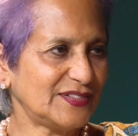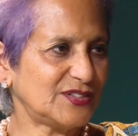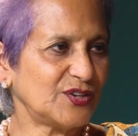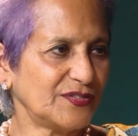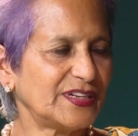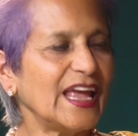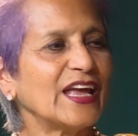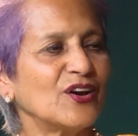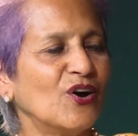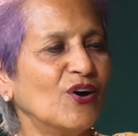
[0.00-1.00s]
sort of
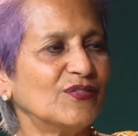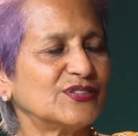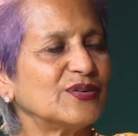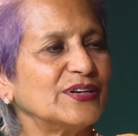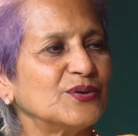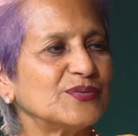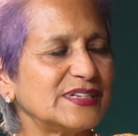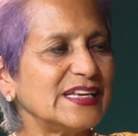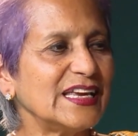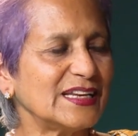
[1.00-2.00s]
taken off. So I don't
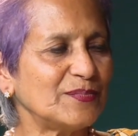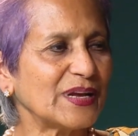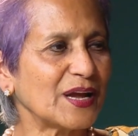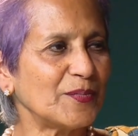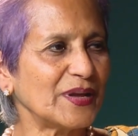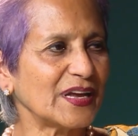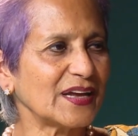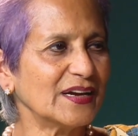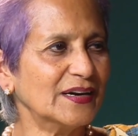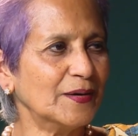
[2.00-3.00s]
see it becoming
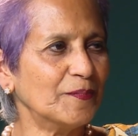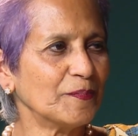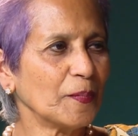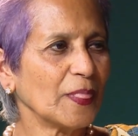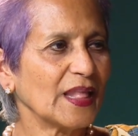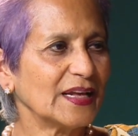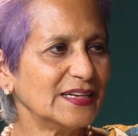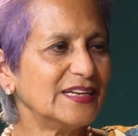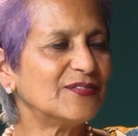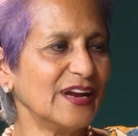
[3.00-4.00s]

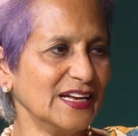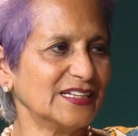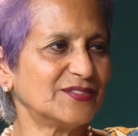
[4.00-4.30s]
derailed